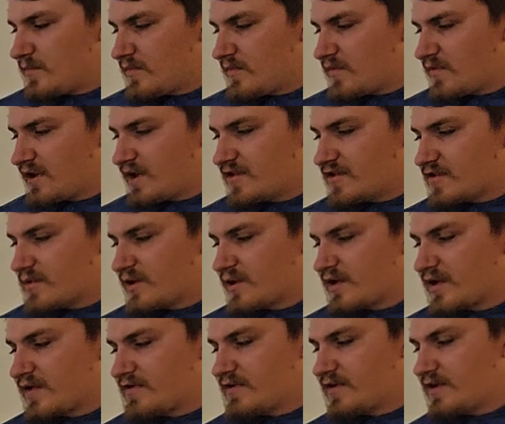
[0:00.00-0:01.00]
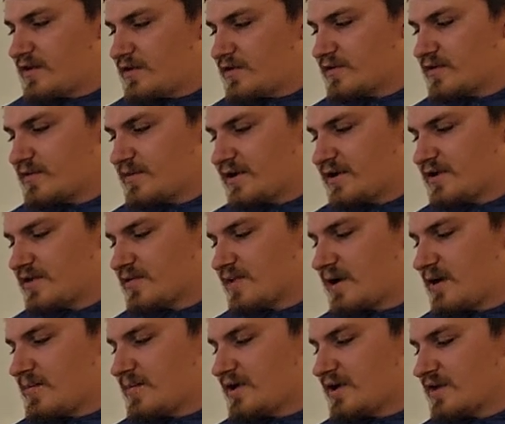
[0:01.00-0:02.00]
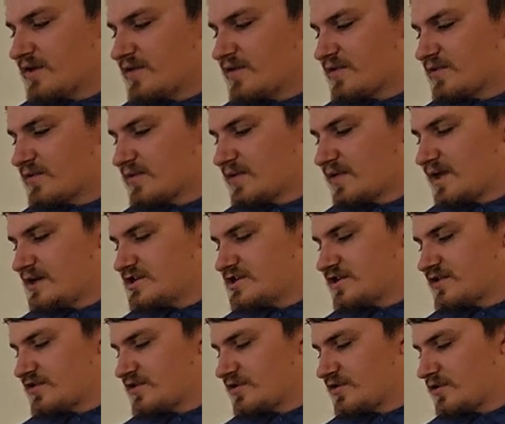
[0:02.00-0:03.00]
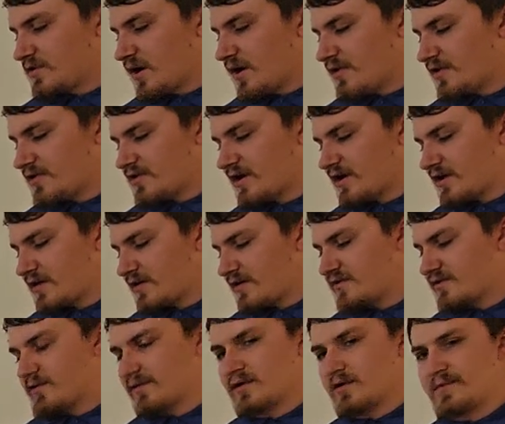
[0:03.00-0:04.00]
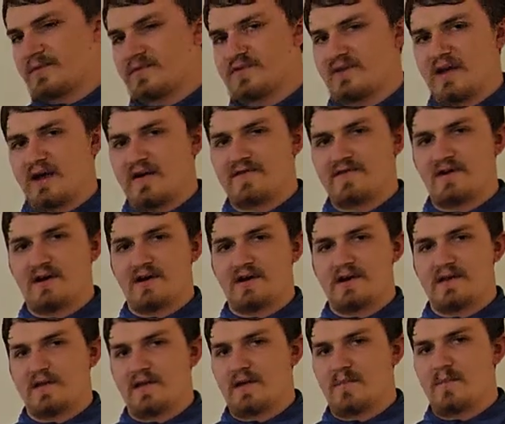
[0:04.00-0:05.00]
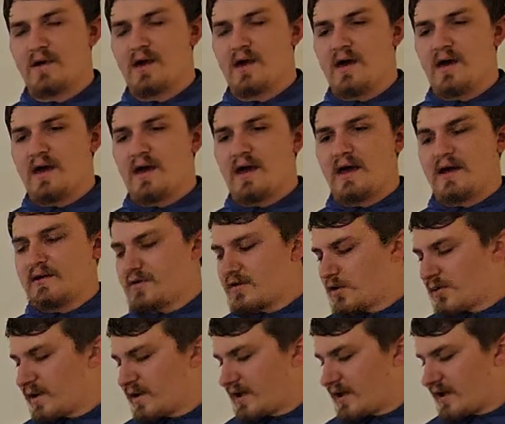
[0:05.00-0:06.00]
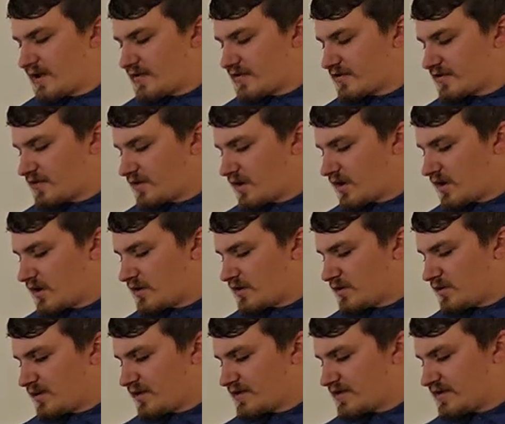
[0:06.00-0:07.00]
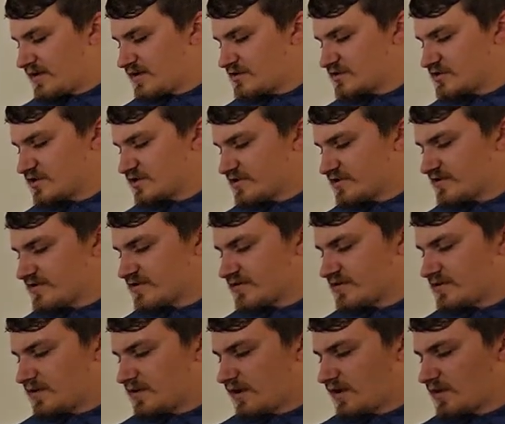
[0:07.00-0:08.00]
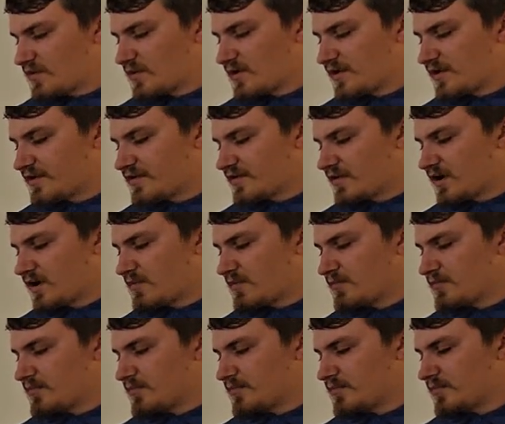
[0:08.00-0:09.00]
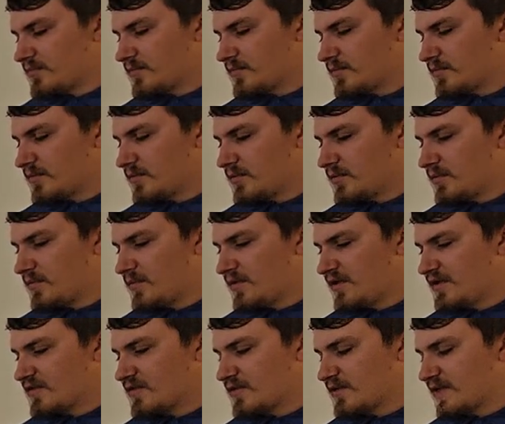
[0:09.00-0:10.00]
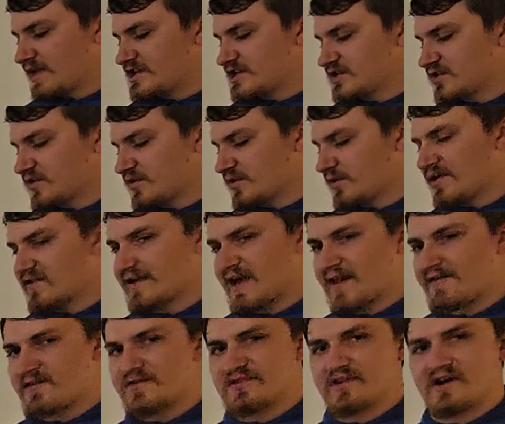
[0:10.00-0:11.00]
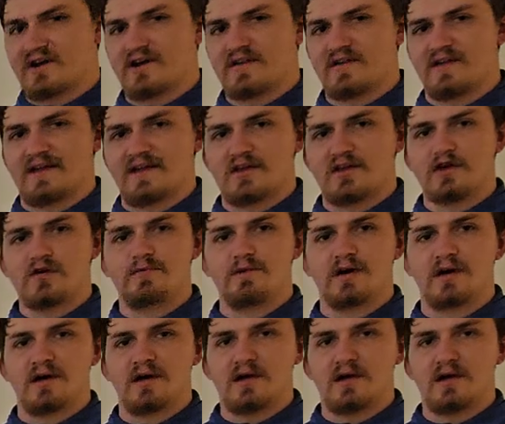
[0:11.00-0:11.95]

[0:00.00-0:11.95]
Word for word: Venezuela continues to be a threat because of its relations to other terrorist groups and funding them, and going against uh, U.S. interests, as well as um, its relations with U.S. adversaries like Cuba.